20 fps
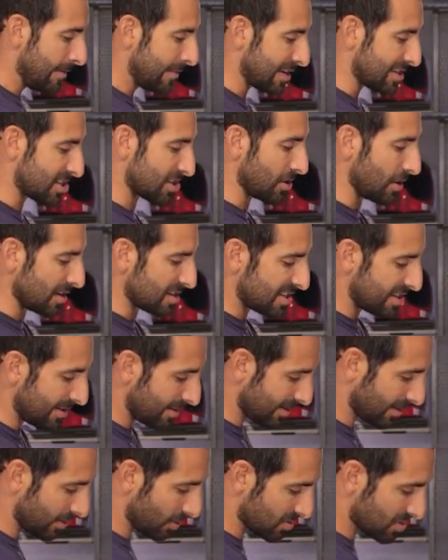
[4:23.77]
It starts
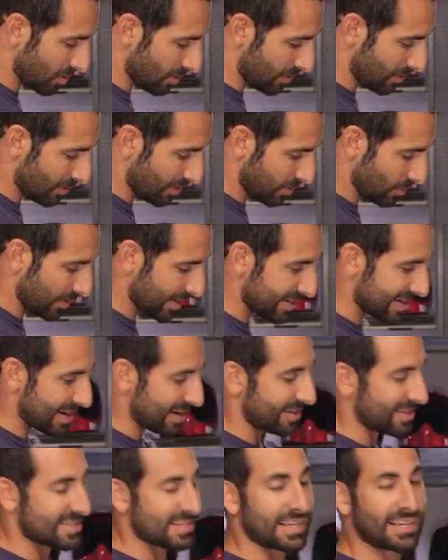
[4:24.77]
here and goes all the way
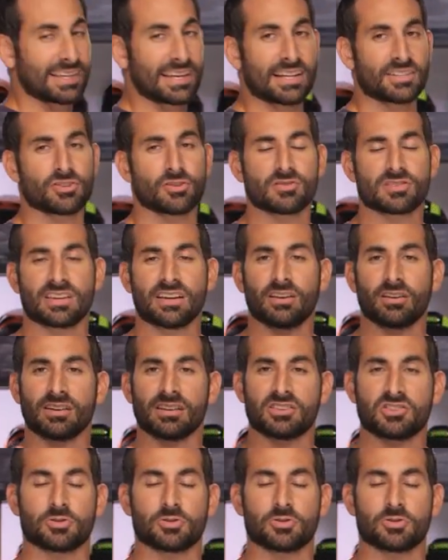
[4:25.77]
down. It's like catcher's gear. It